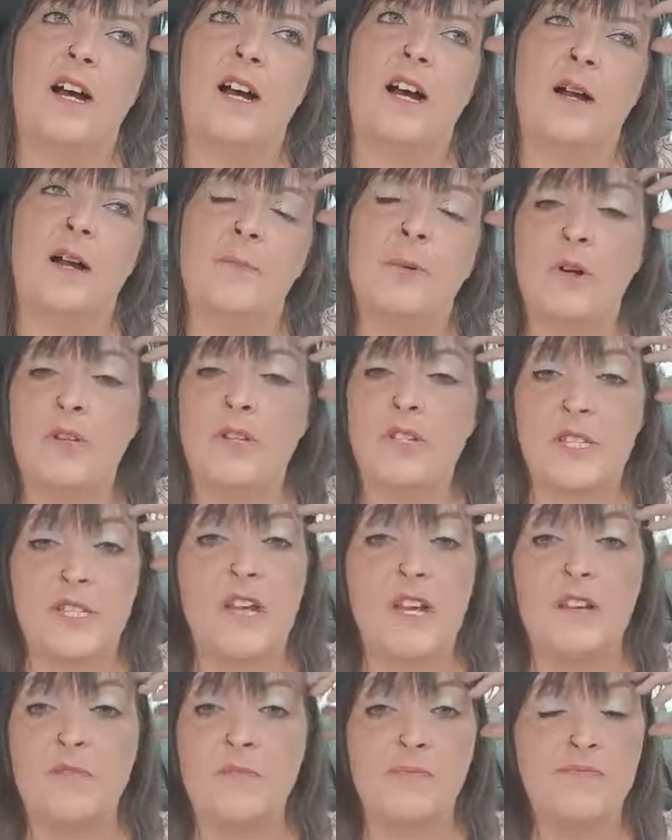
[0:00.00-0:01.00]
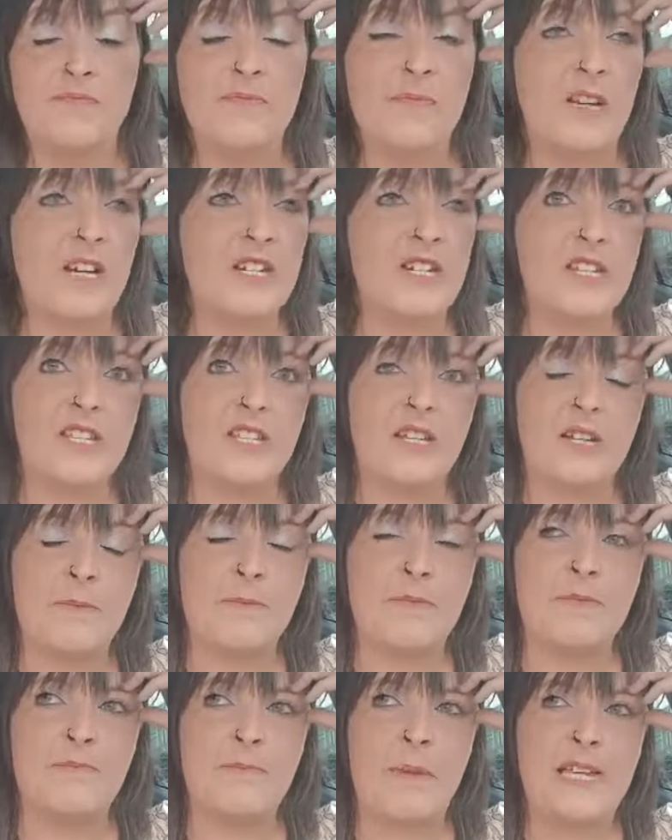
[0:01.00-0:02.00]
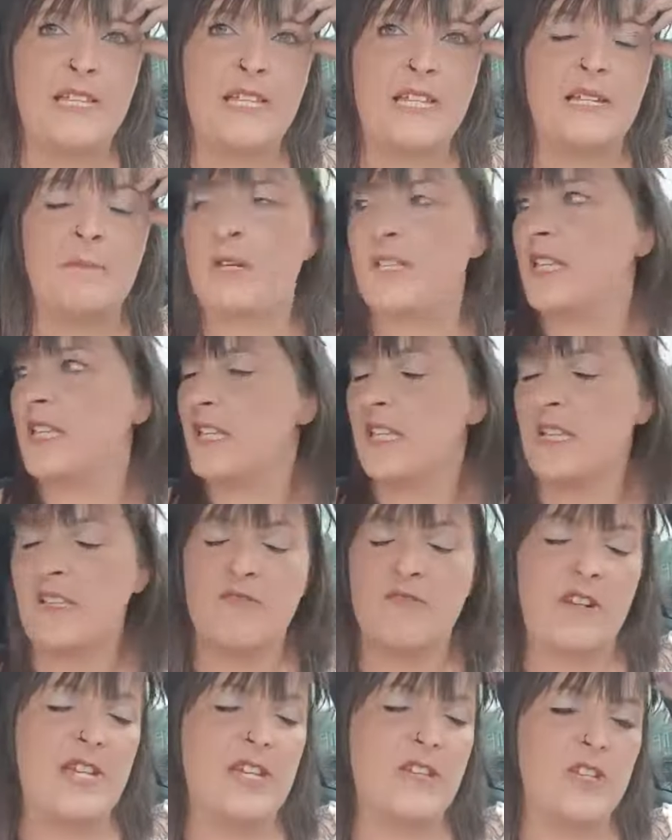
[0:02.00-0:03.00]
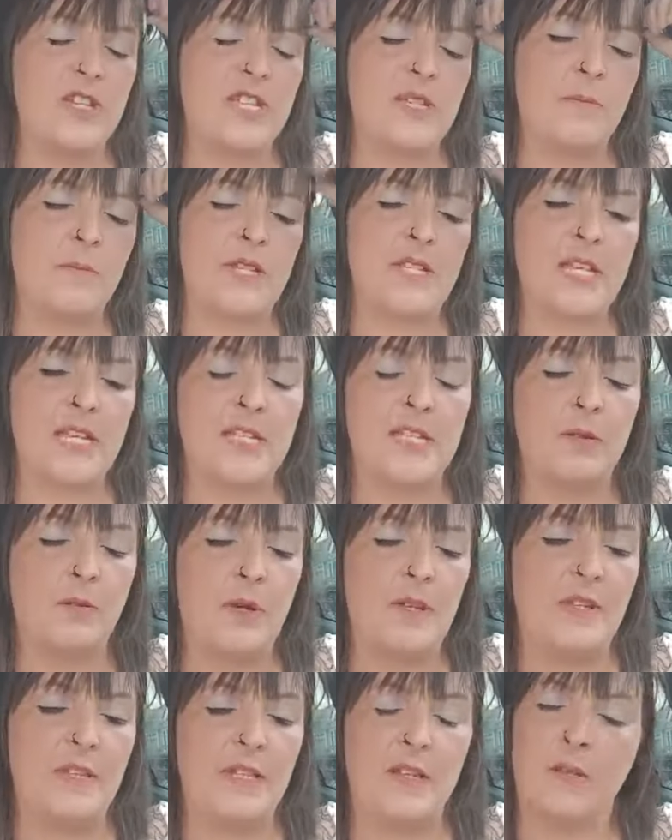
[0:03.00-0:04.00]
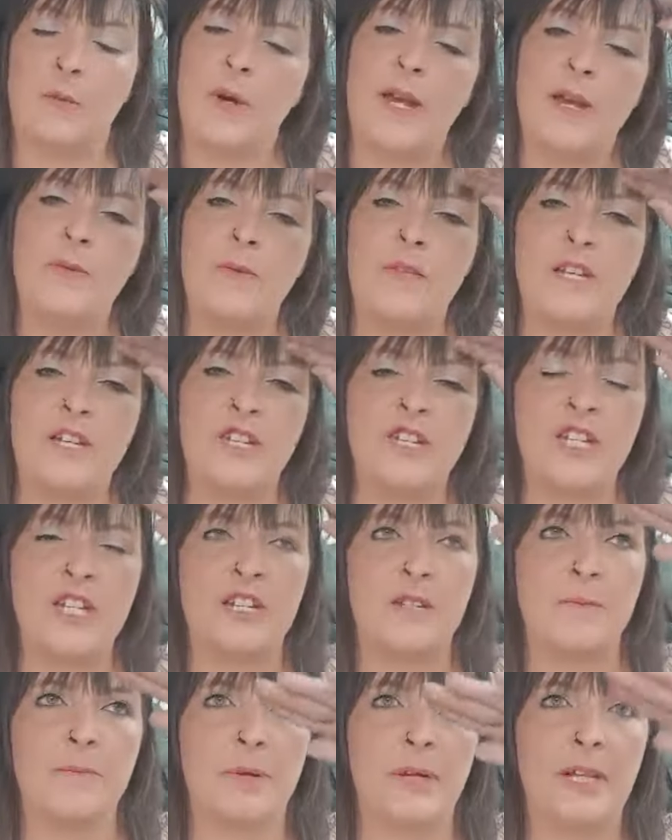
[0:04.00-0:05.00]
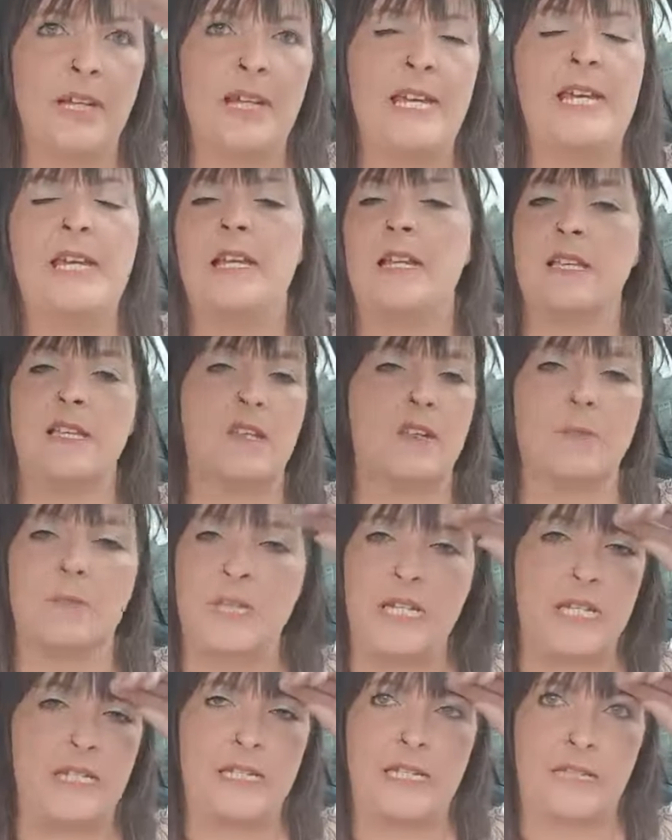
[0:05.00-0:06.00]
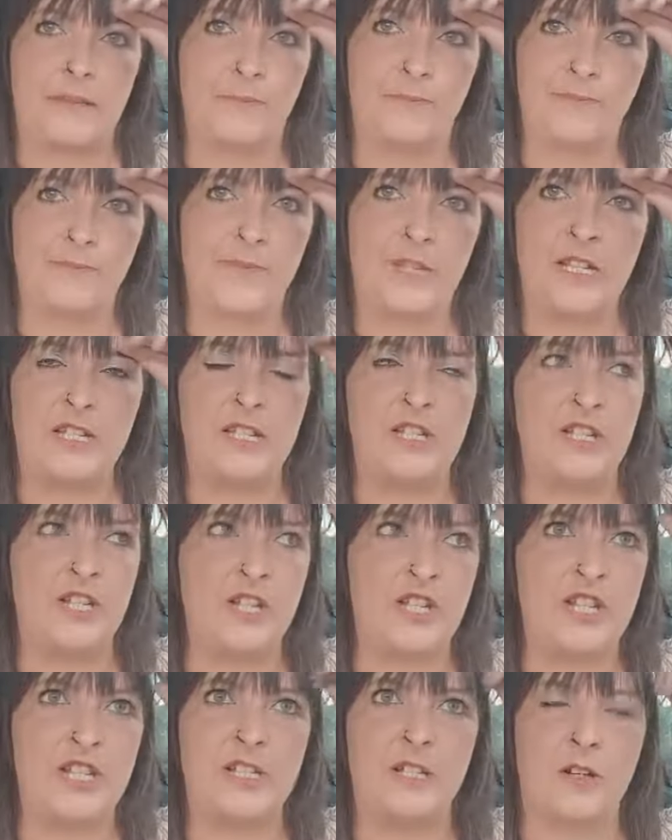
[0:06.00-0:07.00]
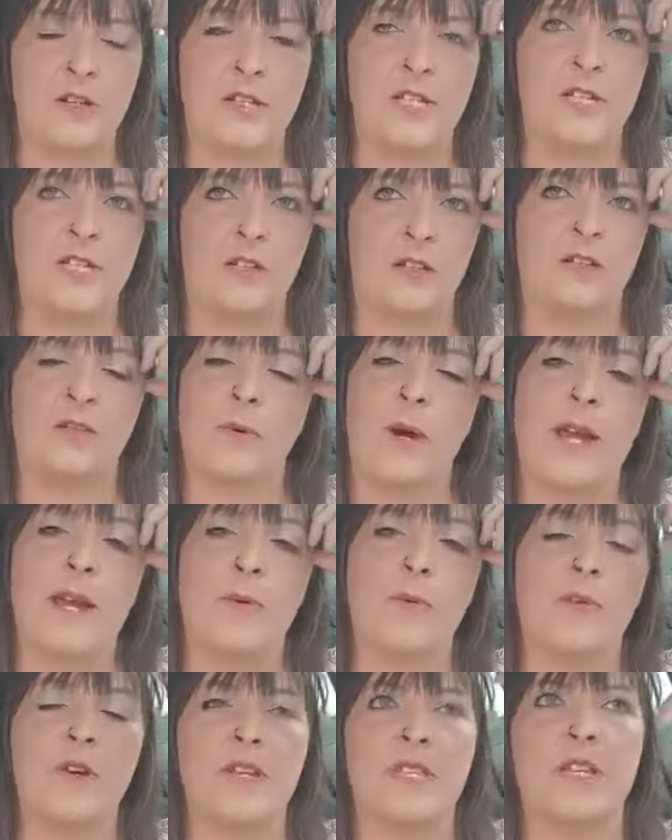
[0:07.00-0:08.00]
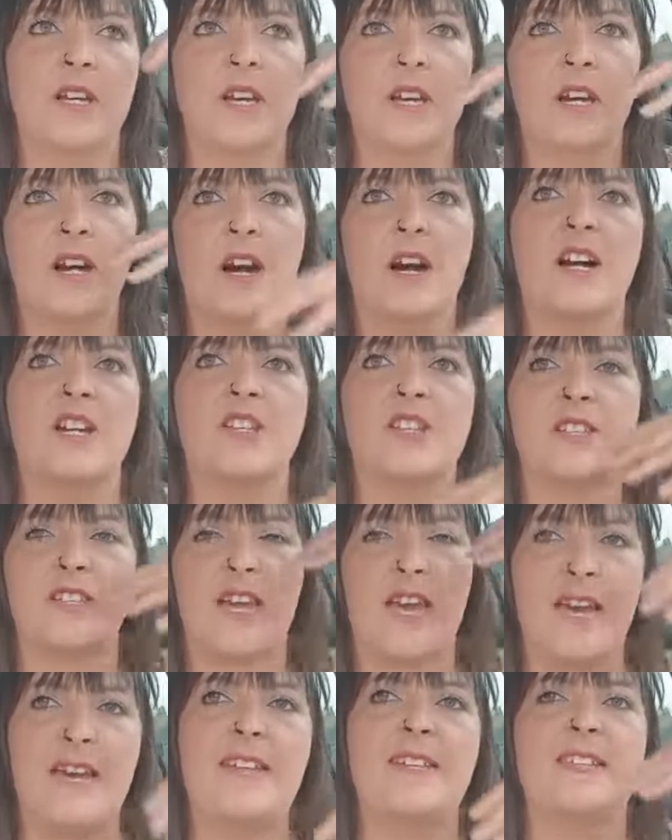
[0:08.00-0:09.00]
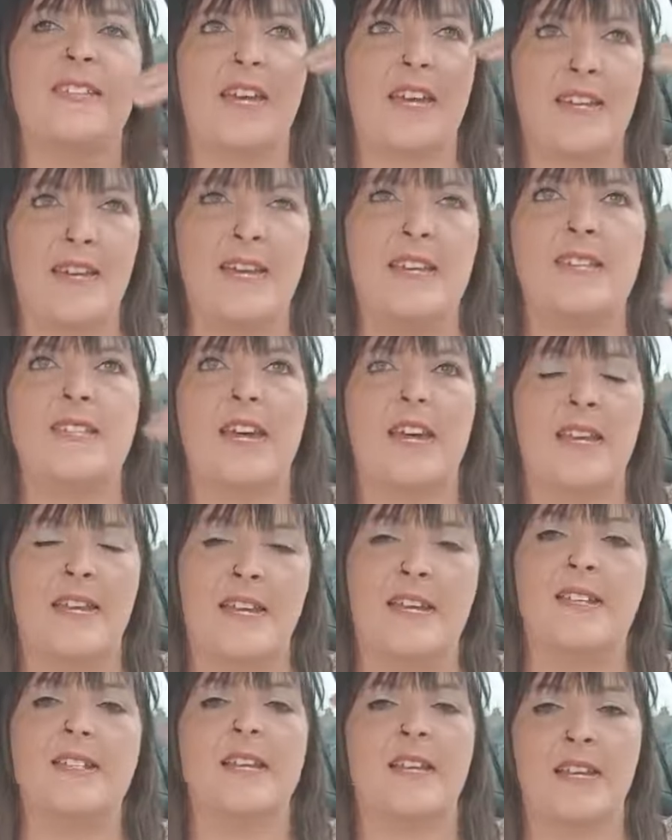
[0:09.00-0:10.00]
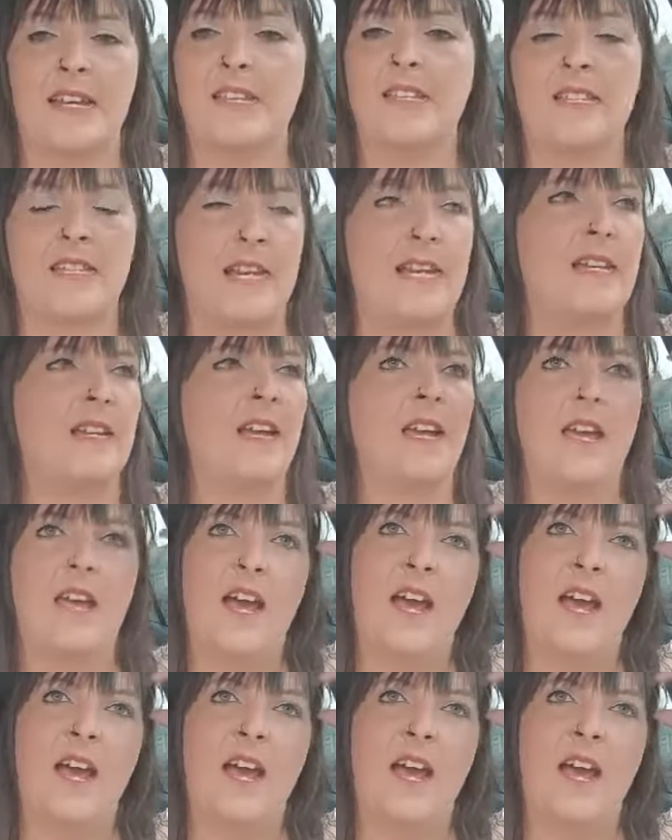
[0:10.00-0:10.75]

I put on a stone. I basically, my sister, it's really interesting, my sister went the other way with it. She completely stopped eating, and she's lost a lot of weight, whereas I just ate and ate and ate and ate and ate.